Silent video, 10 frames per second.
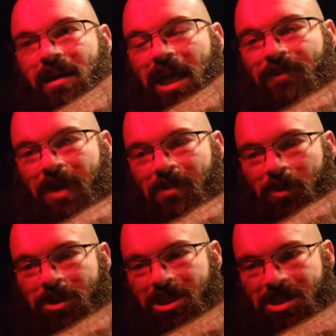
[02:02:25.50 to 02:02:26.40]

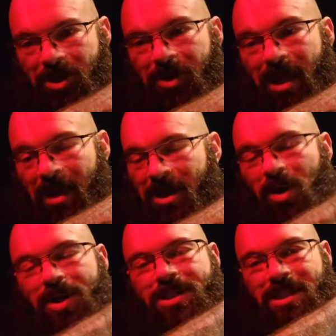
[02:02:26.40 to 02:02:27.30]
I
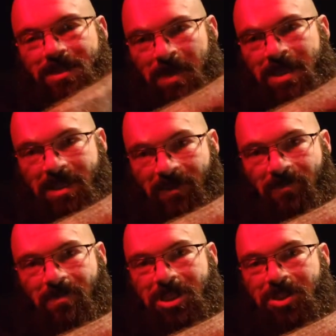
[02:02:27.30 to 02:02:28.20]
know it's expensive,
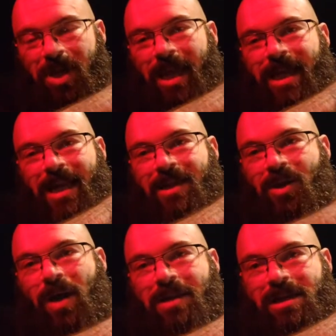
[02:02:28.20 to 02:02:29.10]
but you ain't got to
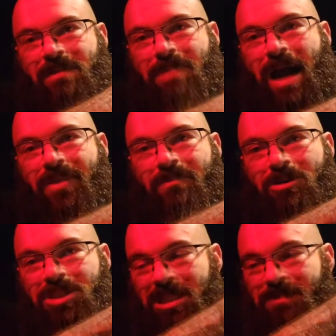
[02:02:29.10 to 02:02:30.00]
go out there and buy the
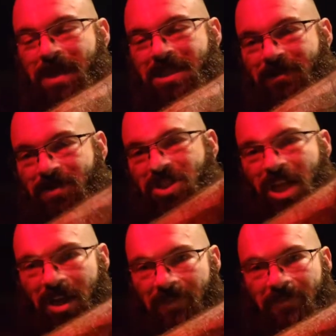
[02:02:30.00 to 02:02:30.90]
most expensive
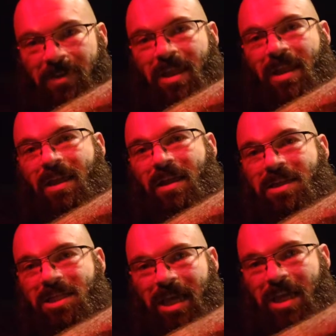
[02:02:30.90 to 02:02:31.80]
stuff
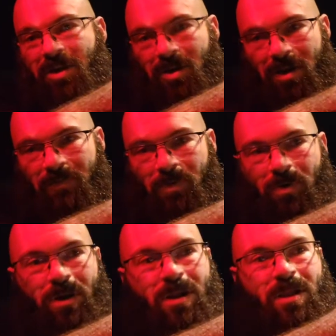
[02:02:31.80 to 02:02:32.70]
to eat
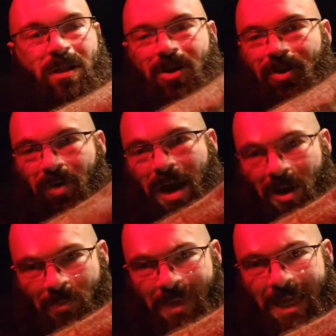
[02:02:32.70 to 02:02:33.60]
carnivore.
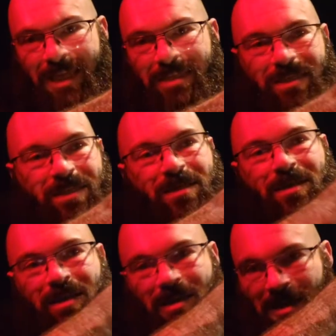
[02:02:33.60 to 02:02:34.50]
Ground meat
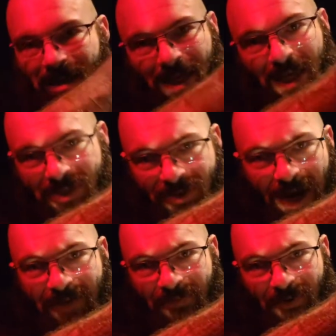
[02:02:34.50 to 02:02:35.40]
is
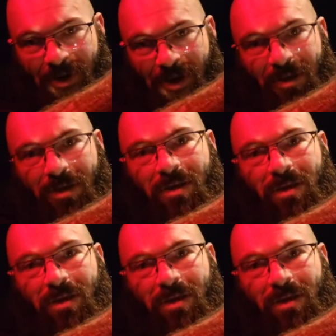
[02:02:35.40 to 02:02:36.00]
great for you.